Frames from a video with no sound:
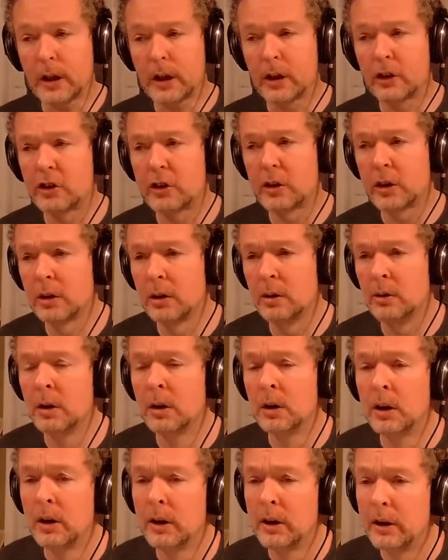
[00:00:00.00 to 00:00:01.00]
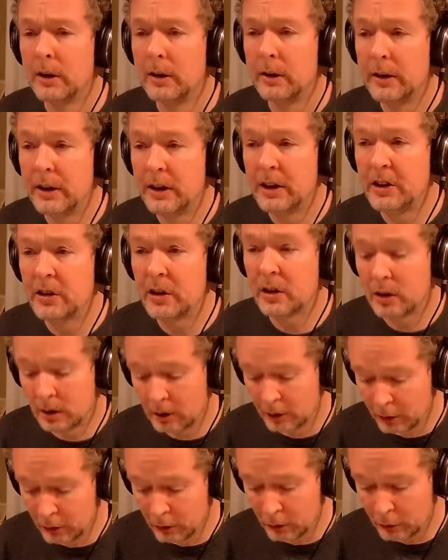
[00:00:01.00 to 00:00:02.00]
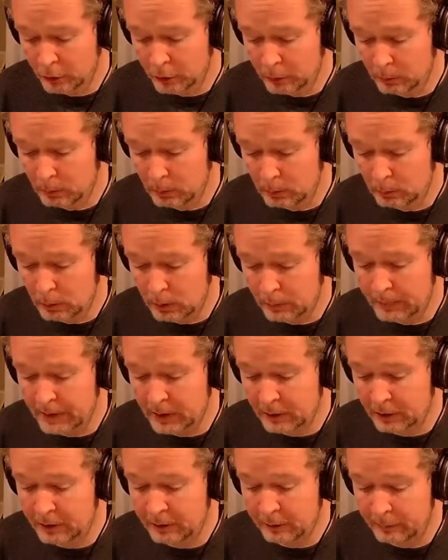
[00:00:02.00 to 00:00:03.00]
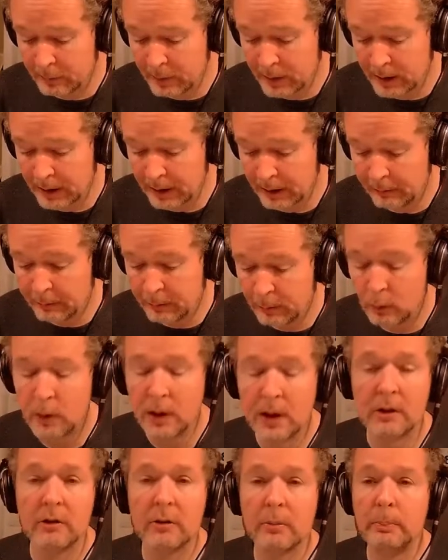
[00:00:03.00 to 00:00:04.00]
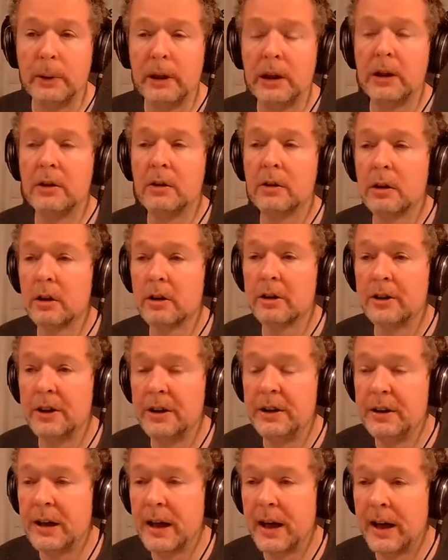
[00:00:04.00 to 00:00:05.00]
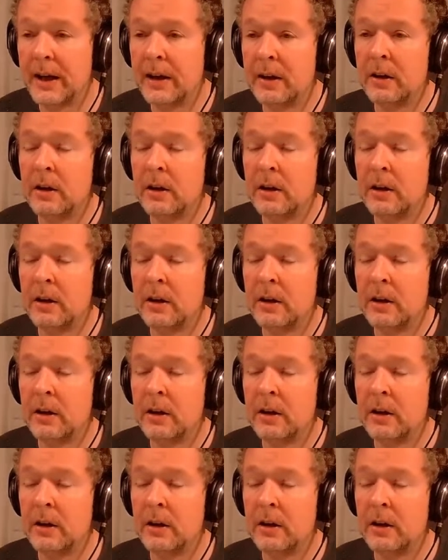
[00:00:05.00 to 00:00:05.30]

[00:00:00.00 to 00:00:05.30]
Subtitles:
So these are not small amounts of money. $400 billion in debt